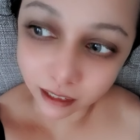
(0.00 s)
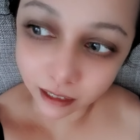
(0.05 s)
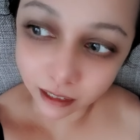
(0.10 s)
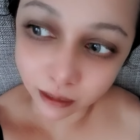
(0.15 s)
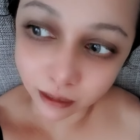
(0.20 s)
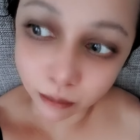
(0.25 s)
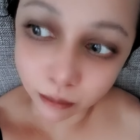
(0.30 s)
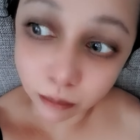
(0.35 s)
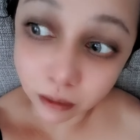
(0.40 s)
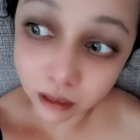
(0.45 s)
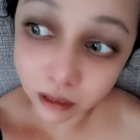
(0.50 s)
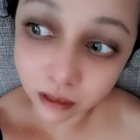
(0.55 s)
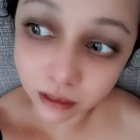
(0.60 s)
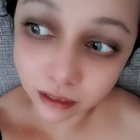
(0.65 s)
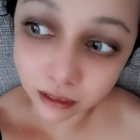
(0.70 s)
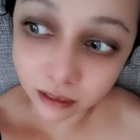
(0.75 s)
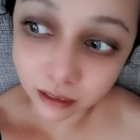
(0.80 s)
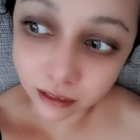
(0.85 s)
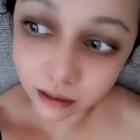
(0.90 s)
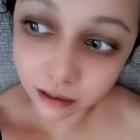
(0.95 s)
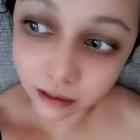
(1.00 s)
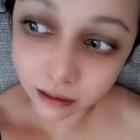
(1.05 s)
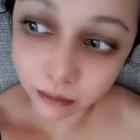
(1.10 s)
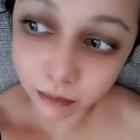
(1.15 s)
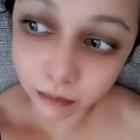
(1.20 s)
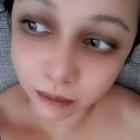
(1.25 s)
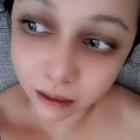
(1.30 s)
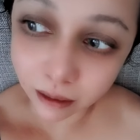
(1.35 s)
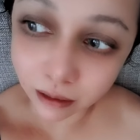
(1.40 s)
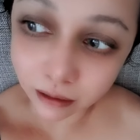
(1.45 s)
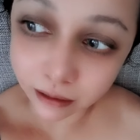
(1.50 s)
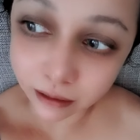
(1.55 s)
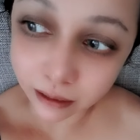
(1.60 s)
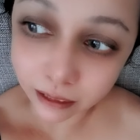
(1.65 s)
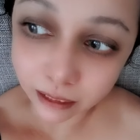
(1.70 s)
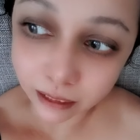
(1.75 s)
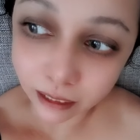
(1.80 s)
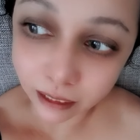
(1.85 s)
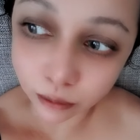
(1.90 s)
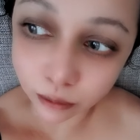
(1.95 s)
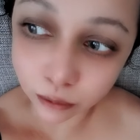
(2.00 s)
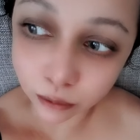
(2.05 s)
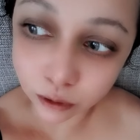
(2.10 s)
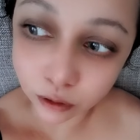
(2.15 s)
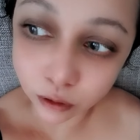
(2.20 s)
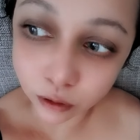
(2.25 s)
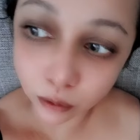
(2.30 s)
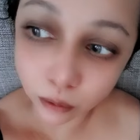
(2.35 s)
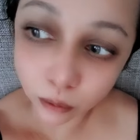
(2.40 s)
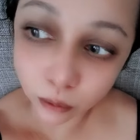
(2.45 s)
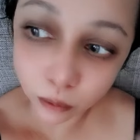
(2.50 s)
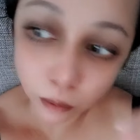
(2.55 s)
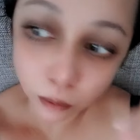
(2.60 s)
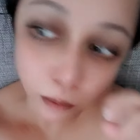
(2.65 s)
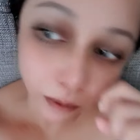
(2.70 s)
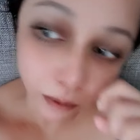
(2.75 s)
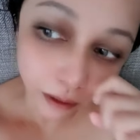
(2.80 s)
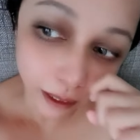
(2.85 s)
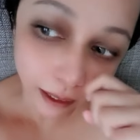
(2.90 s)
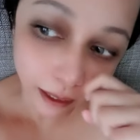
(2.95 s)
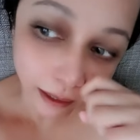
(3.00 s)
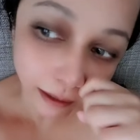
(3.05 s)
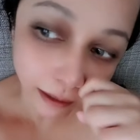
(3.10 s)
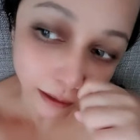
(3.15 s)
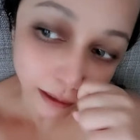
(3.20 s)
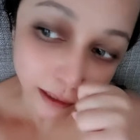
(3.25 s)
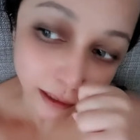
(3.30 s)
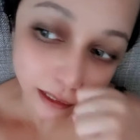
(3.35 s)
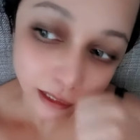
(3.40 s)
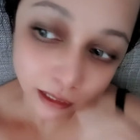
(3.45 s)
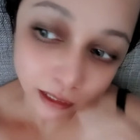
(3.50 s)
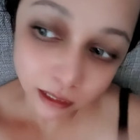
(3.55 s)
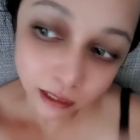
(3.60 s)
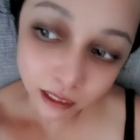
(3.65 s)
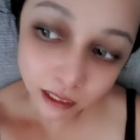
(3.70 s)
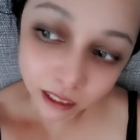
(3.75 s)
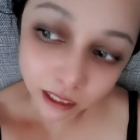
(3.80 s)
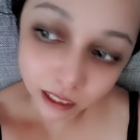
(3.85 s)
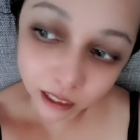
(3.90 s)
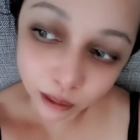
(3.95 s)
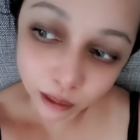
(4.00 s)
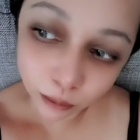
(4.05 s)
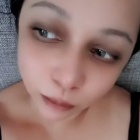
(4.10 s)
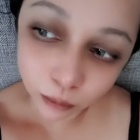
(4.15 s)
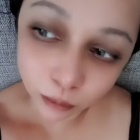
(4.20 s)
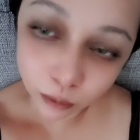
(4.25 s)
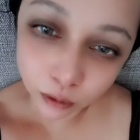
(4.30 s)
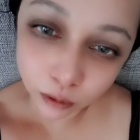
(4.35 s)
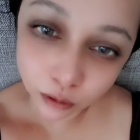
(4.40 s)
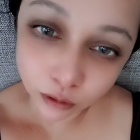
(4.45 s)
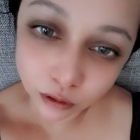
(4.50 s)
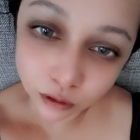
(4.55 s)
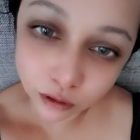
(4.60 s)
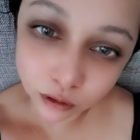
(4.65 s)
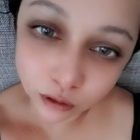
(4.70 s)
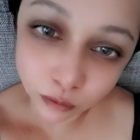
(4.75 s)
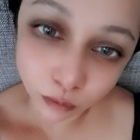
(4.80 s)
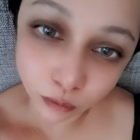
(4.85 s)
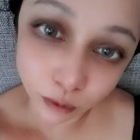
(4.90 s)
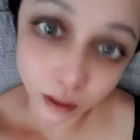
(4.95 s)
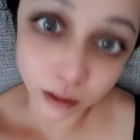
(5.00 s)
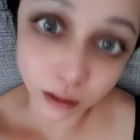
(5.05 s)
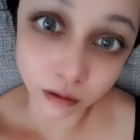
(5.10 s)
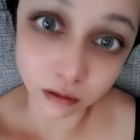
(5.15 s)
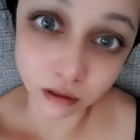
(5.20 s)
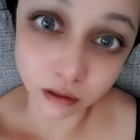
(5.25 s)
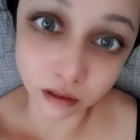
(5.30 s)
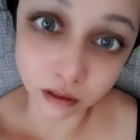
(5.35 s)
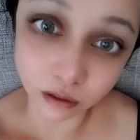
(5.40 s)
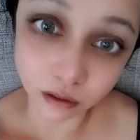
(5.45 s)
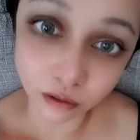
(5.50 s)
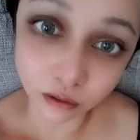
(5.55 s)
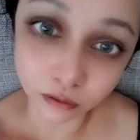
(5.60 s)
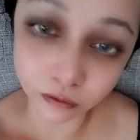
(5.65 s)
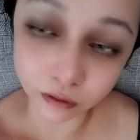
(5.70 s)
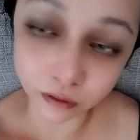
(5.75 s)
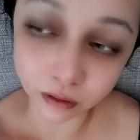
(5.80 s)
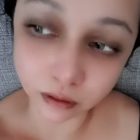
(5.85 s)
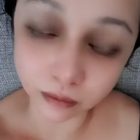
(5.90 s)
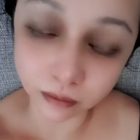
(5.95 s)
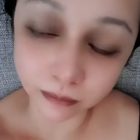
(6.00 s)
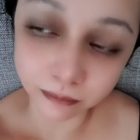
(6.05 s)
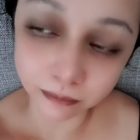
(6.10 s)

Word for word: in a market in Bali, I was told that it was real silver.